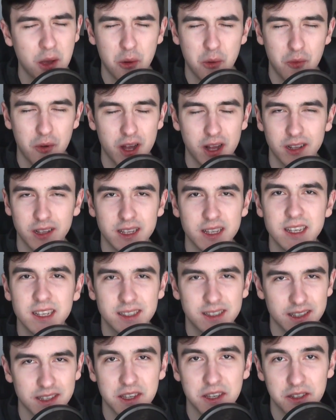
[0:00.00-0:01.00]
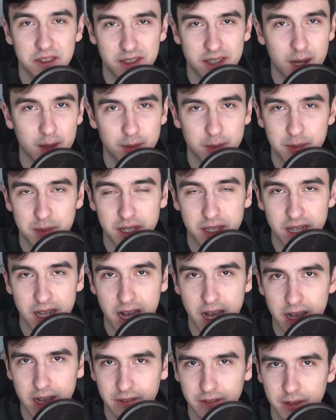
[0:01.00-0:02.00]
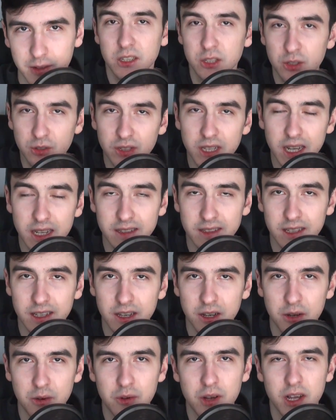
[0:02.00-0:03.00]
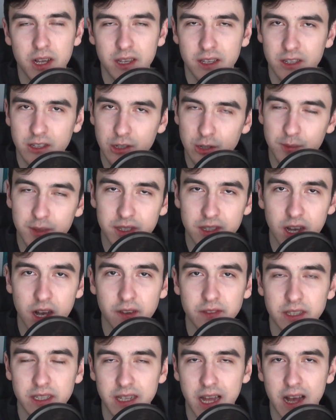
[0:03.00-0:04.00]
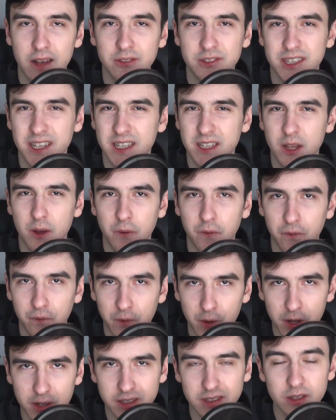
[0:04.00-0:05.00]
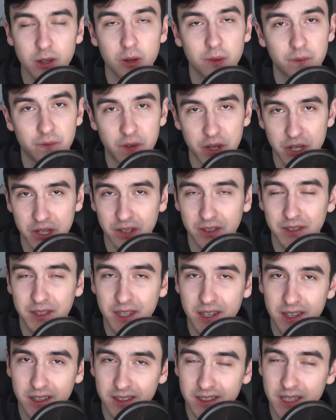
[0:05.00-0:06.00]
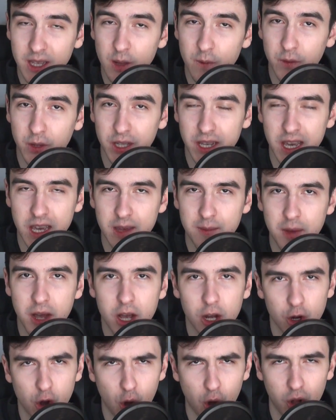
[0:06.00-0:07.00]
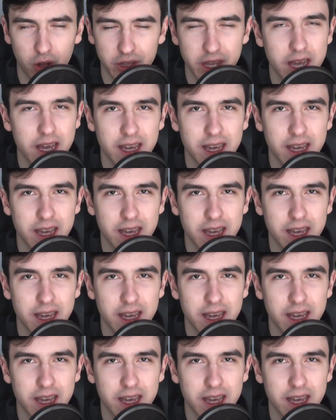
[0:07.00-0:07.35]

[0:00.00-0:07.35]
well, it's a good time to be alive. 2 days ago, Ubisoft announced that the first official DLC for the game, called